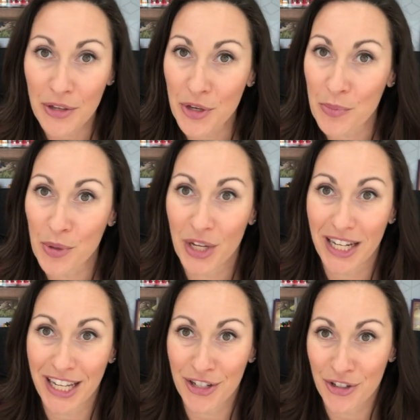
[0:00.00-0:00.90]
You can put
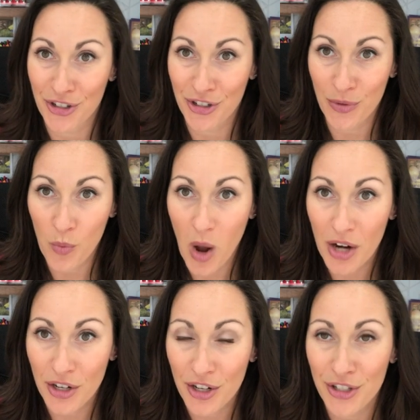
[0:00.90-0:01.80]
it in your
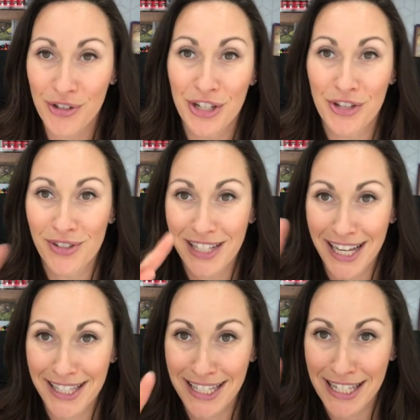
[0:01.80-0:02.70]
water. You can use it
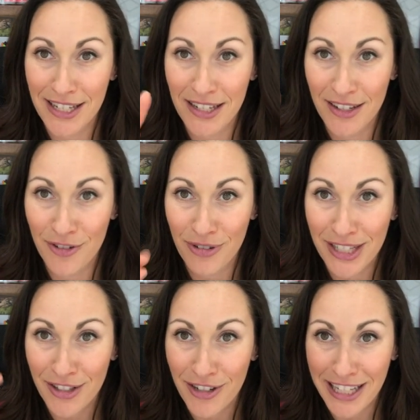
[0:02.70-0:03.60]
as a
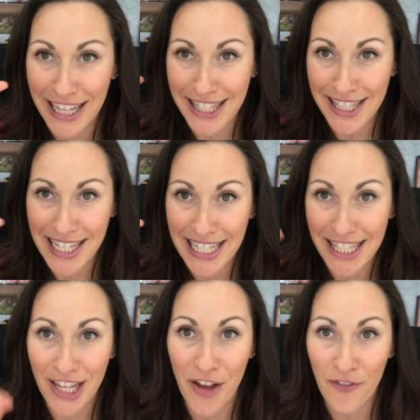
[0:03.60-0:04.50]
degreaser to get sticky
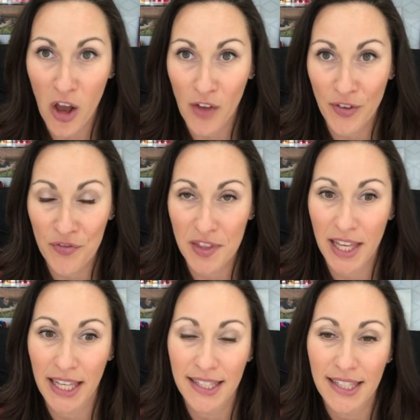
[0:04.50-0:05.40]
stuff off of
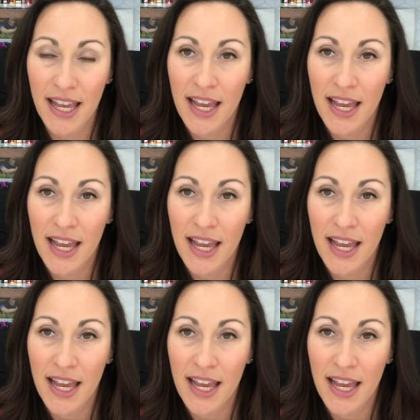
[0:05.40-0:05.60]
things.